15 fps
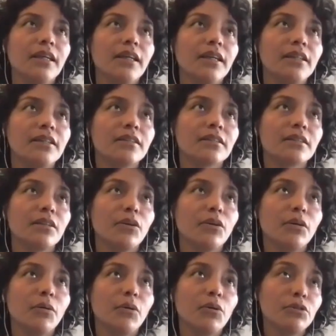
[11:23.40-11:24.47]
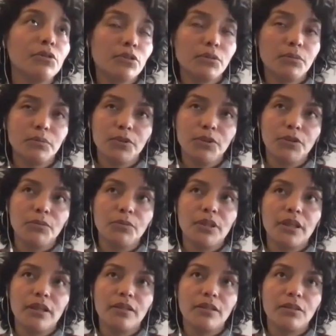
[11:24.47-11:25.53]
and also you know
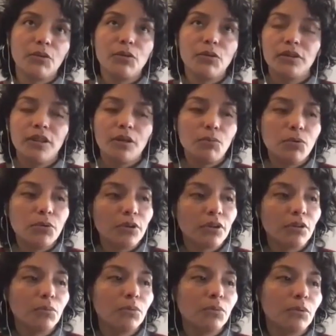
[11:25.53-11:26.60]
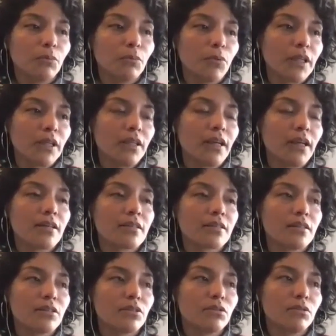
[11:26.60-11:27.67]
that all that work what it does
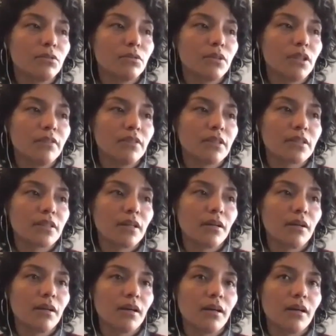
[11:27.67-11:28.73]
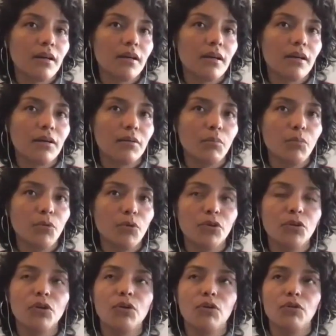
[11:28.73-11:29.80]
is to give us a, a, more
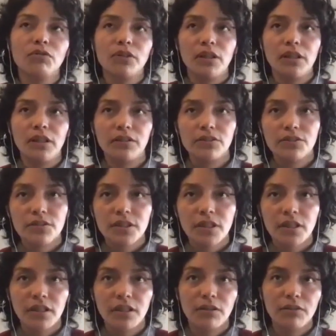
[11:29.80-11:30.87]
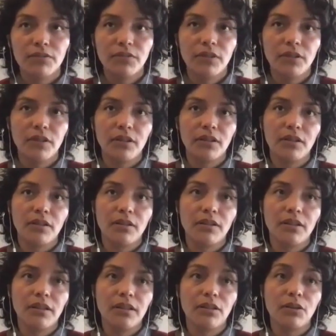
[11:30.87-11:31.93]
global understanding of the
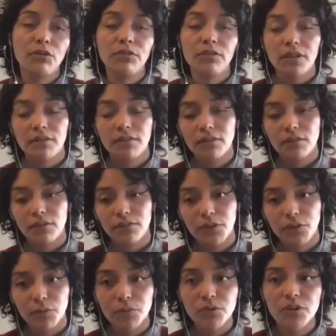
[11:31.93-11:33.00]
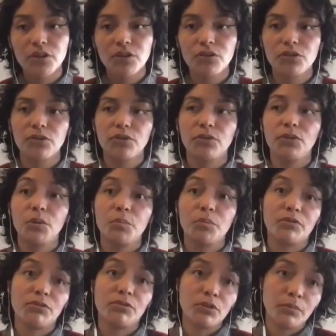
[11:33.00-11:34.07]
eh, context of the composition on the
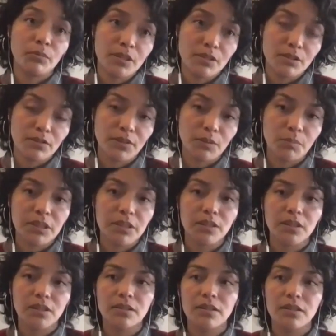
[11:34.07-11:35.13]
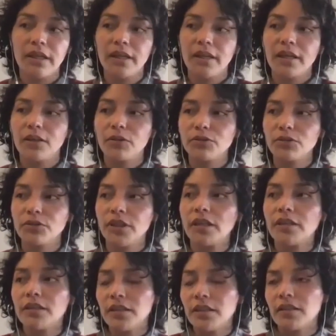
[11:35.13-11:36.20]
performance of the pieces and also the
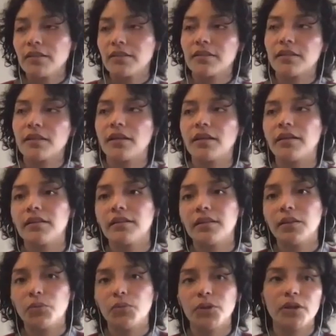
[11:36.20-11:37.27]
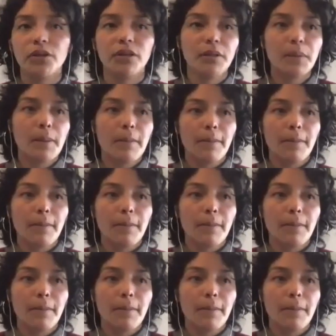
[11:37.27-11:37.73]
ideas uh, that were